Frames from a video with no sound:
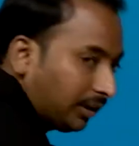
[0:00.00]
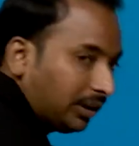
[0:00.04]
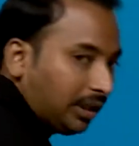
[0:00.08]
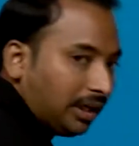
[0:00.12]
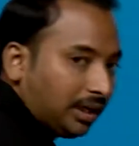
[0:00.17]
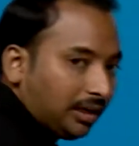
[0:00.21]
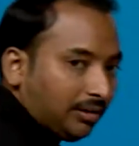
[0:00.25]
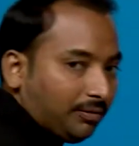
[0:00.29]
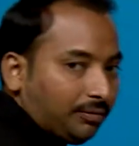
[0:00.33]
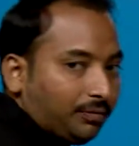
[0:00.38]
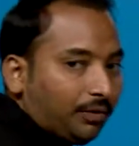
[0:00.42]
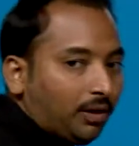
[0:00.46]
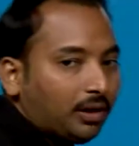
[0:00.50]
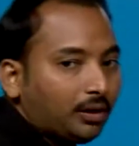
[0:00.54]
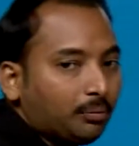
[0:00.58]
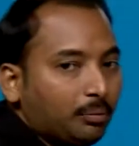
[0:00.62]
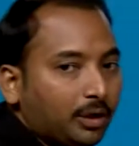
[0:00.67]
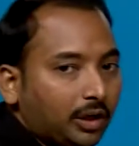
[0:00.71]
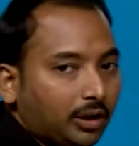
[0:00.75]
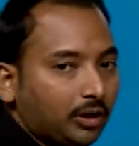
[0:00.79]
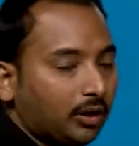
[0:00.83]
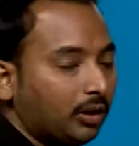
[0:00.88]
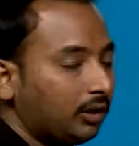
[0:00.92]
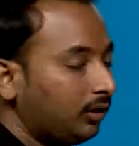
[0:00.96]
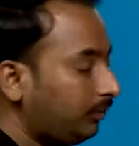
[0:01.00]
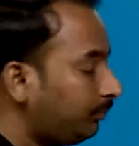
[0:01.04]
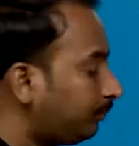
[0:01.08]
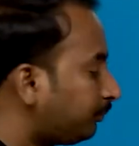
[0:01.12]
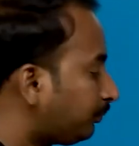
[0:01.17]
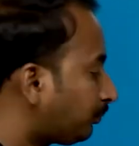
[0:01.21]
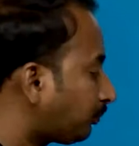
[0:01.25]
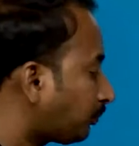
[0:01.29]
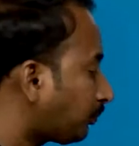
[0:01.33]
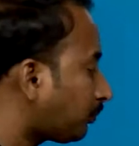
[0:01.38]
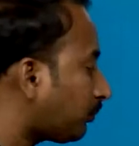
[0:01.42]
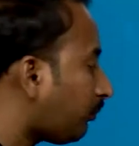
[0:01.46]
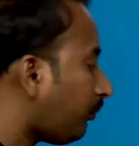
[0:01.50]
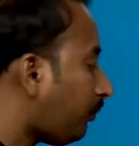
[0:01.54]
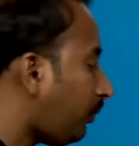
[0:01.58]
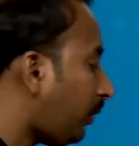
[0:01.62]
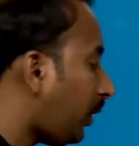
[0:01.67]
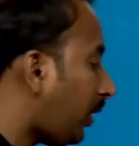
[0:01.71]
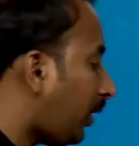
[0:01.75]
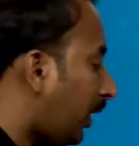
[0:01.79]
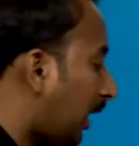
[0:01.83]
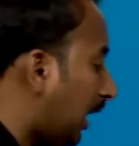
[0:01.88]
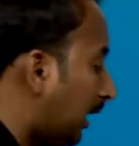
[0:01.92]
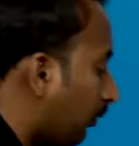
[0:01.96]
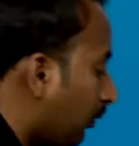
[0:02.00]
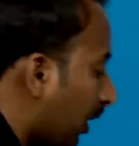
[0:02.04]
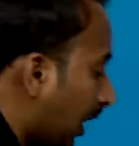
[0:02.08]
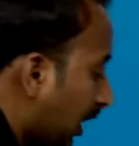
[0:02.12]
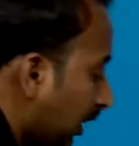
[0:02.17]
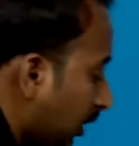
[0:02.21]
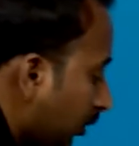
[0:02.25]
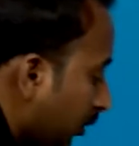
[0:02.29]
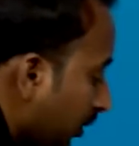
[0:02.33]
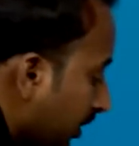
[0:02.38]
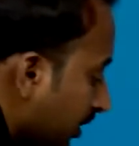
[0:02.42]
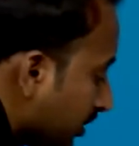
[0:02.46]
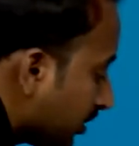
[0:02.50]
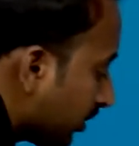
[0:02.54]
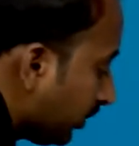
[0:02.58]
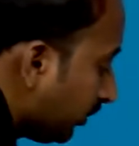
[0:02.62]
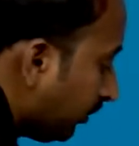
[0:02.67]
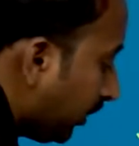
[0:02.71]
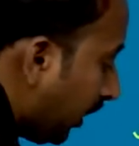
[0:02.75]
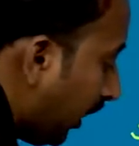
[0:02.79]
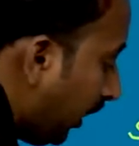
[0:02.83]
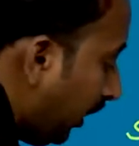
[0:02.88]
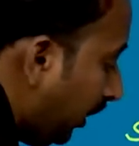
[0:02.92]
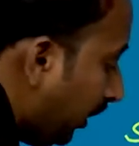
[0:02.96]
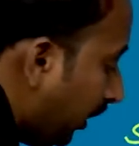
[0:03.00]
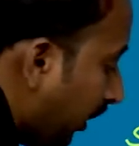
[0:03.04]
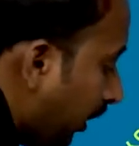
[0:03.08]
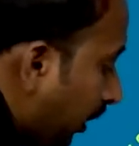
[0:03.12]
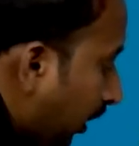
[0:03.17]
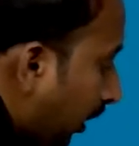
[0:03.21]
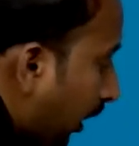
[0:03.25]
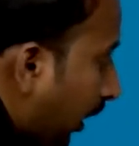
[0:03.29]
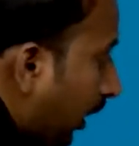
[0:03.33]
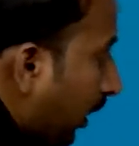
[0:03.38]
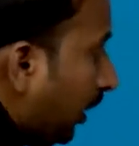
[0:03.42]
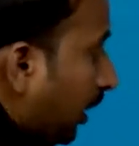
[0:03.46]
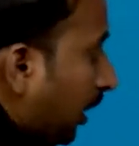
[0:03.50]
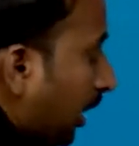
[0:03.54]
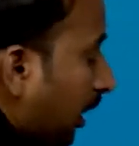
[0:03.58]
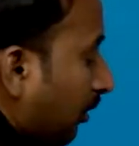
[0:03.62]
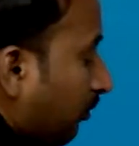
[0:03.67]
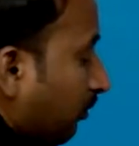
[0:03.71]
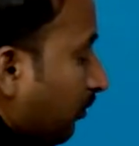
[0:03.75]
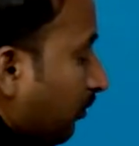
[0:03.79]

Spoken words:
the F orbital, L value is 3, and m